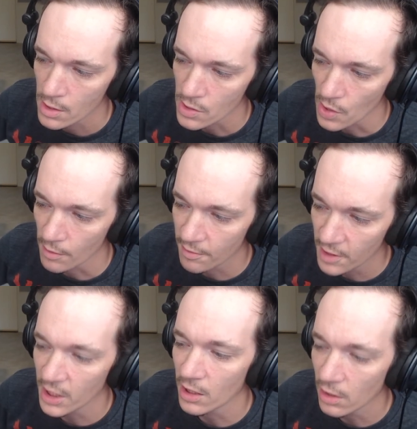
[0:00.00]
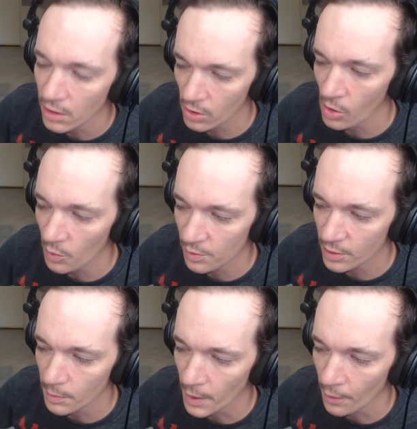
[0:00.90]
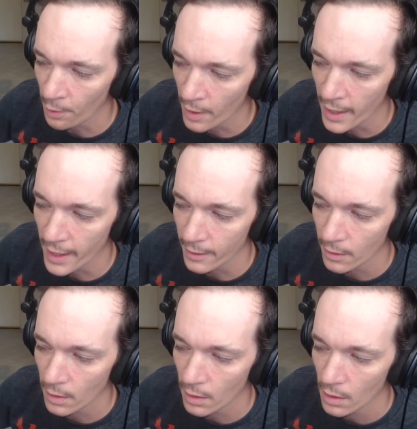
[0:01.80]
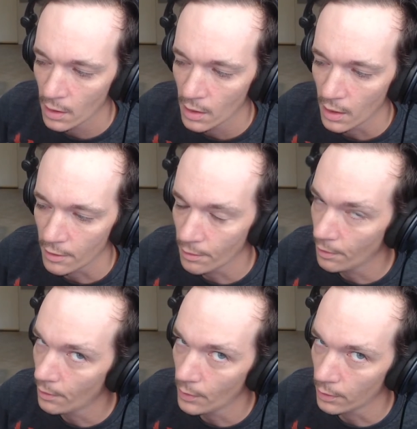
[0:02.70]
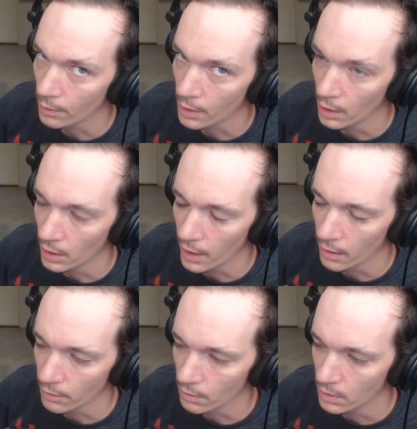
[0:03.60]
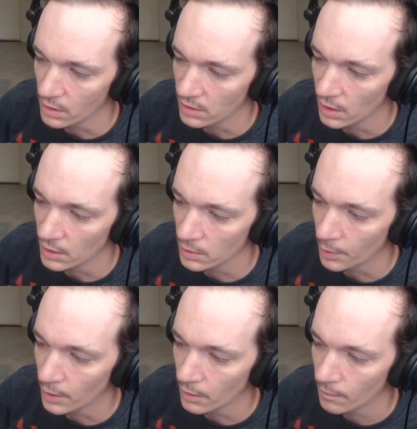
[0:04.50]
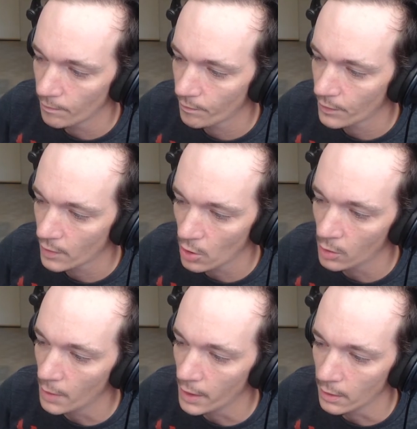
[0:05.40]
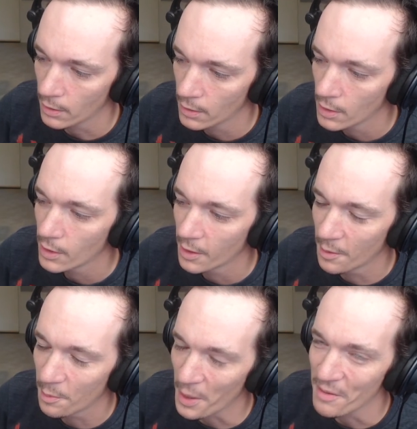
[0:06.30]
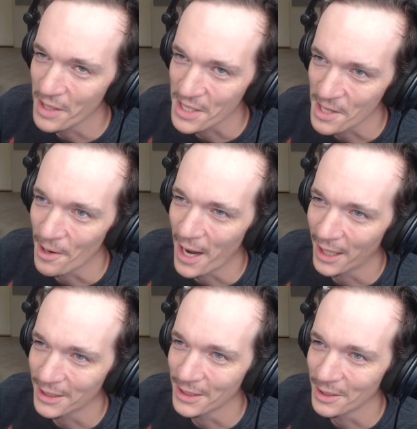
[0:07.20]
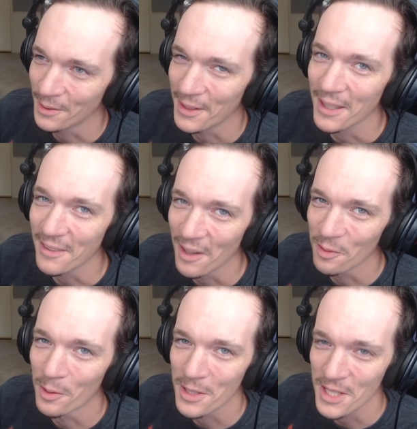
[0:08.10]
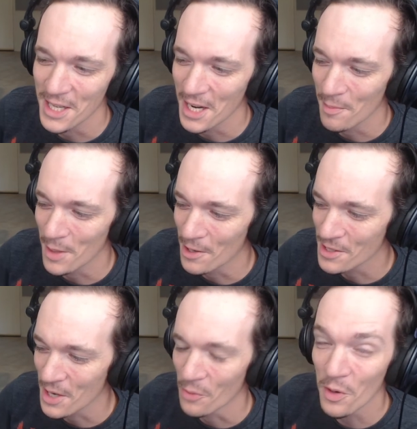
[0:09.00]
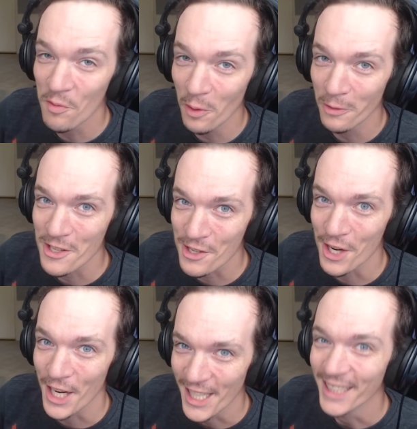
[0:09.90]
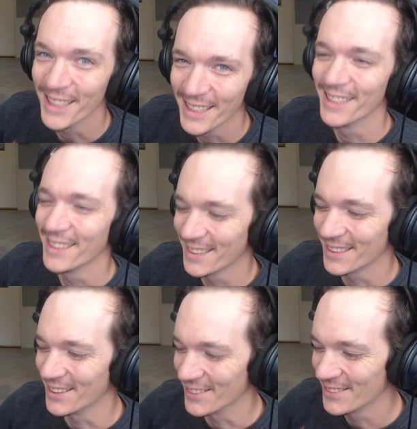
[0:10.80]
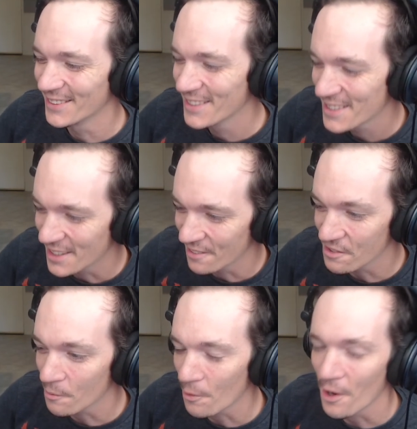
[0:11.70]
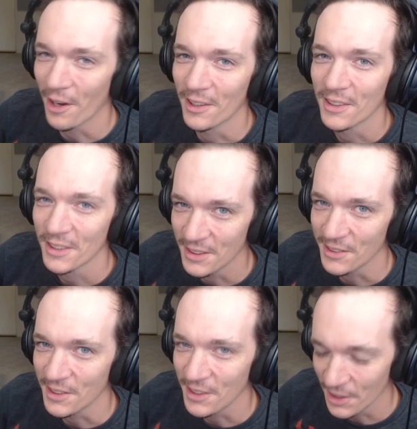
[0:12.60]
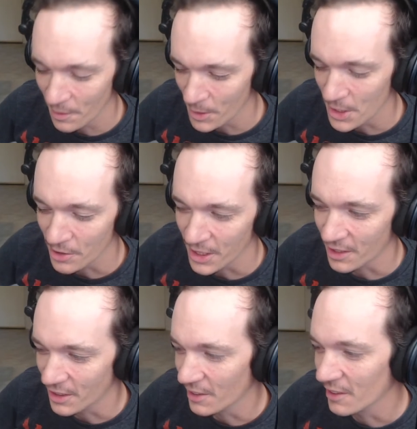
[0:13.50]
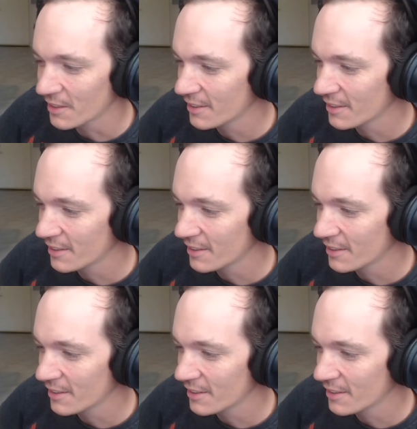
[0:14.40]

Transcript: So feeling a little hopeful about that. Don't know what they're getting down to these days, but all my previous interactions with Intel 14 nanometers say 1 volt is good. So if I'm wrong, you, you let me know down here.